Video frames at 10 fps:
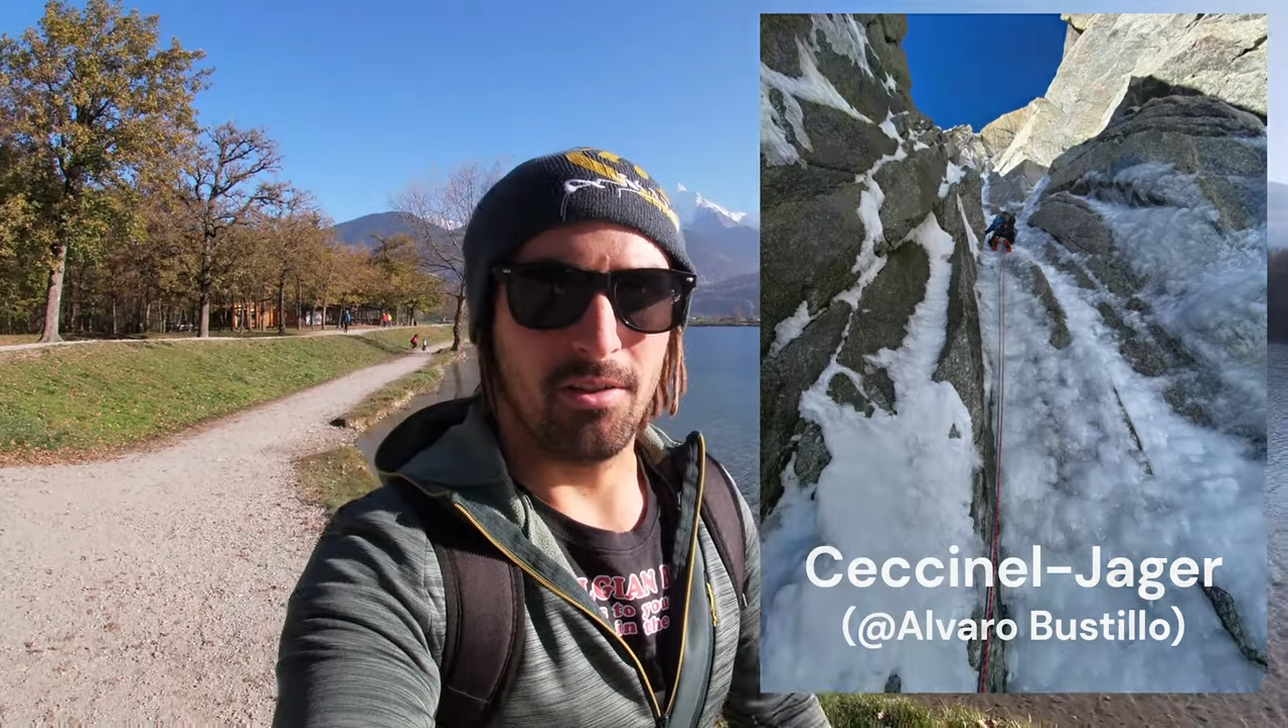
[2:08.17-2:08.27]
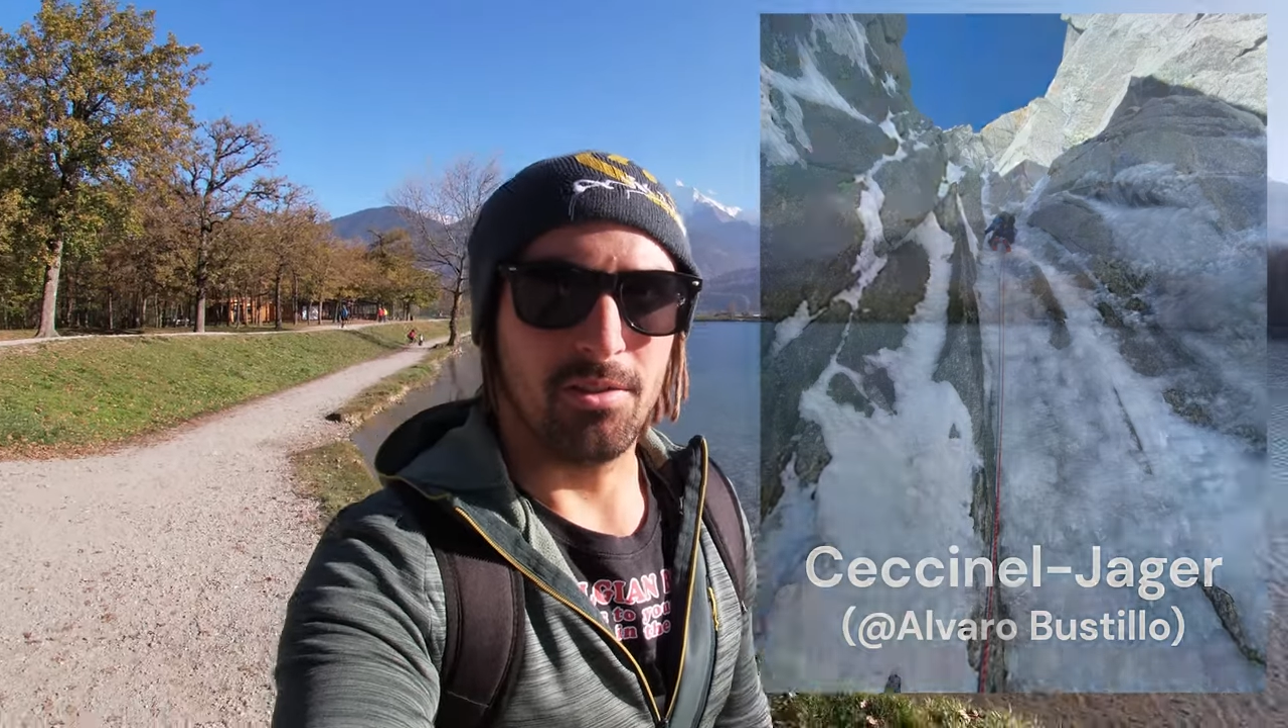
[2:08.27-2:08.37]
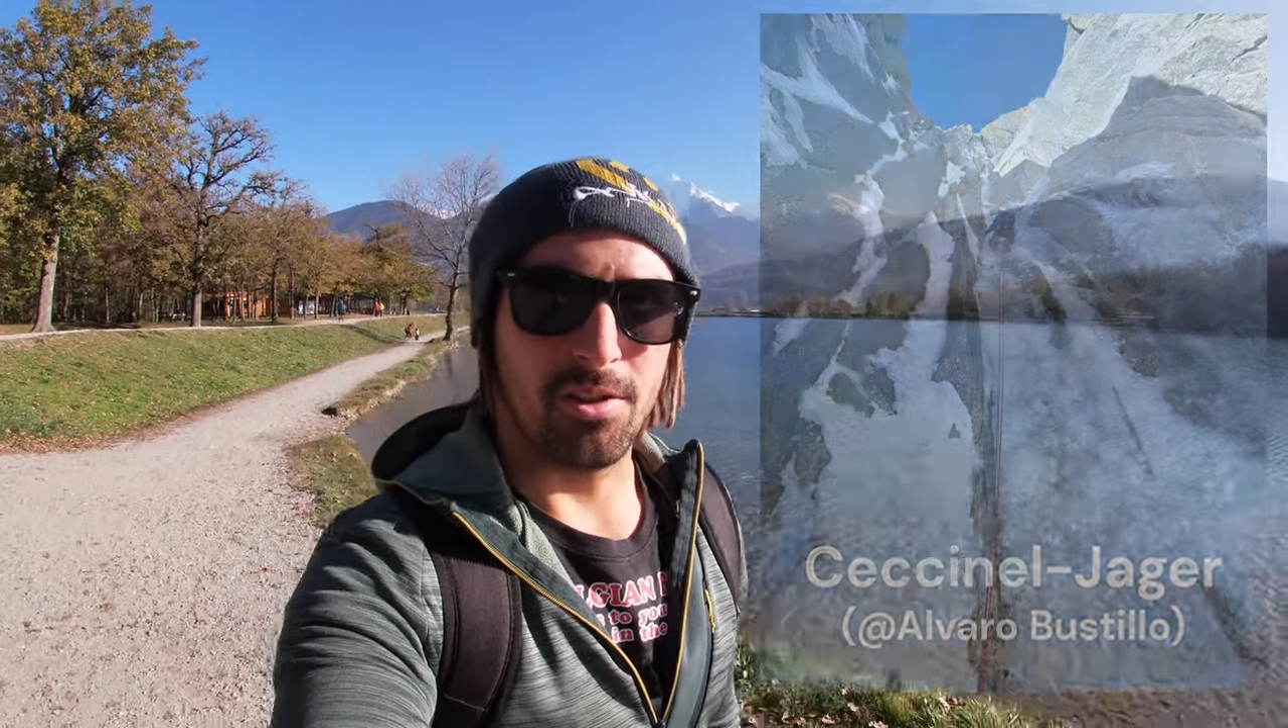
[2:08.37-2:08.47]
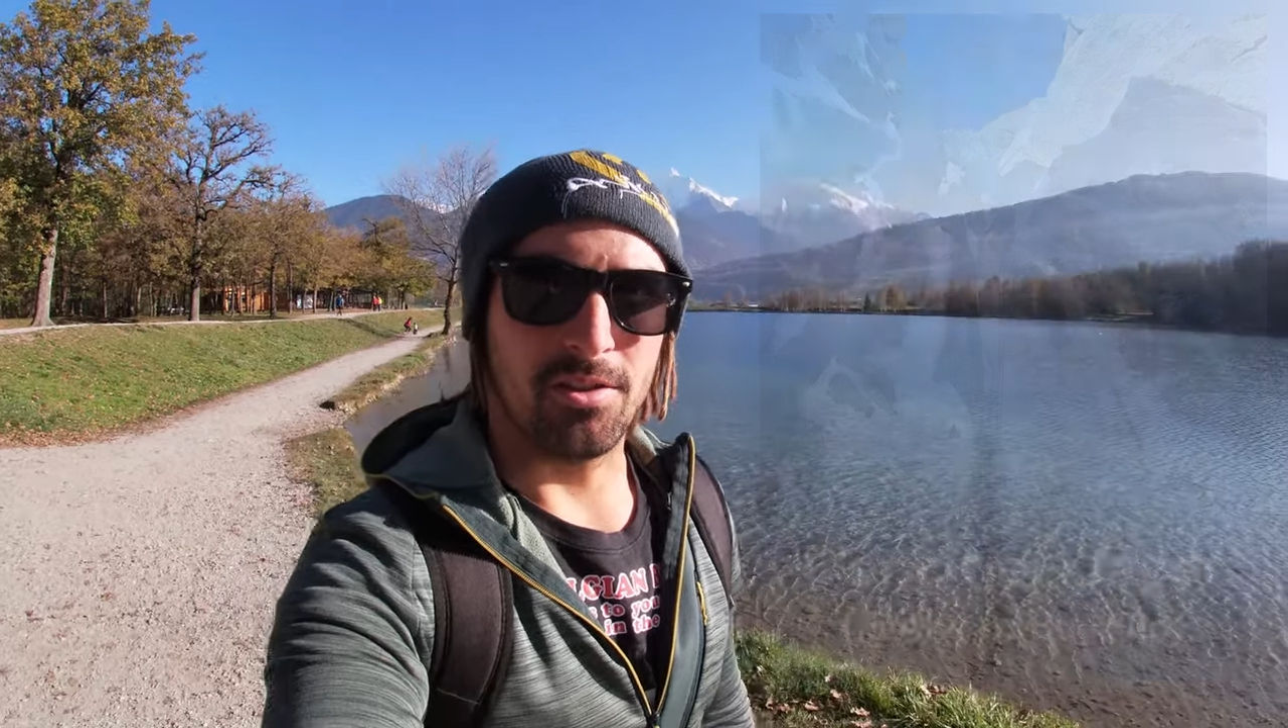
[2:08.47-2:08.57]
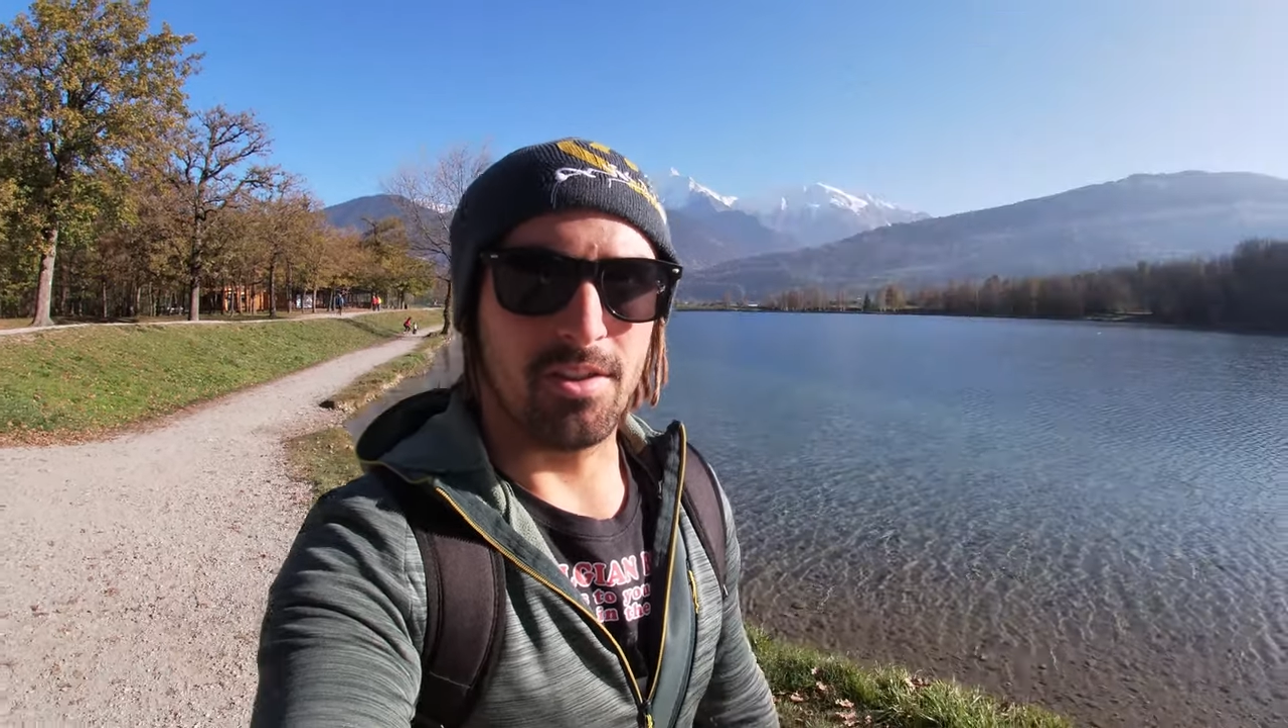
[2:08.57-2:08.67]
of
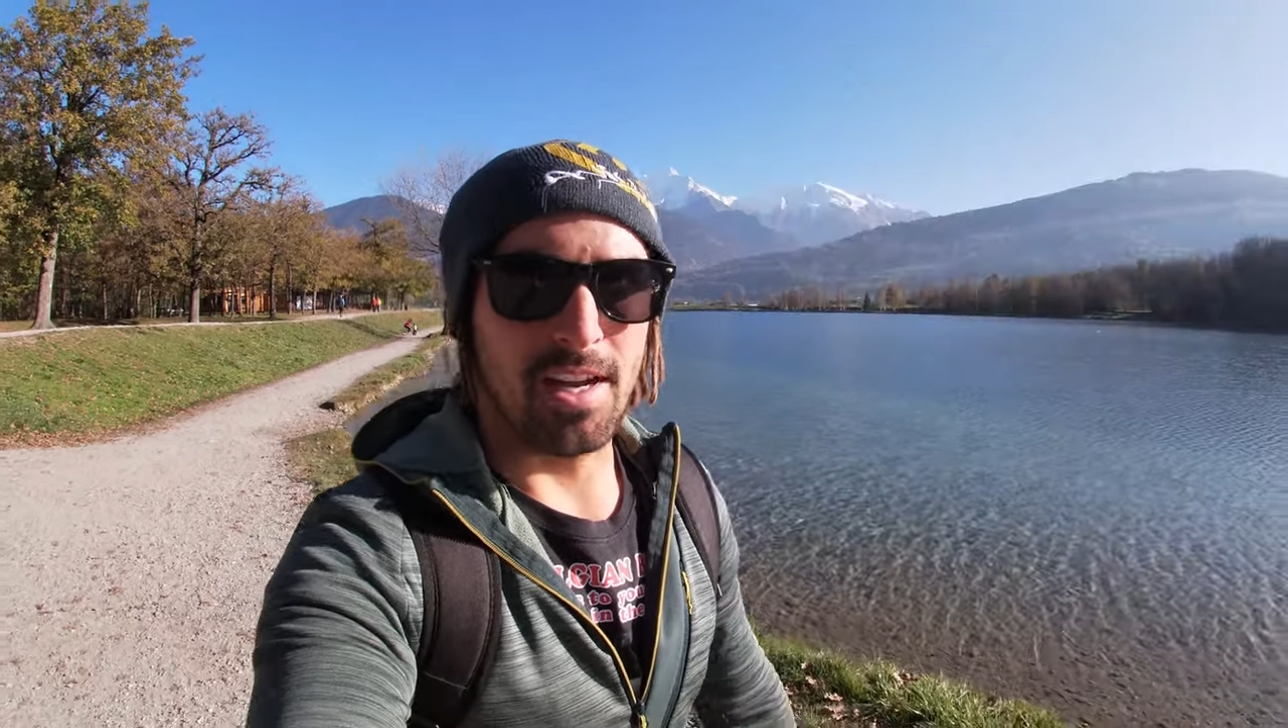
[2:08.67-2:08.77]
course in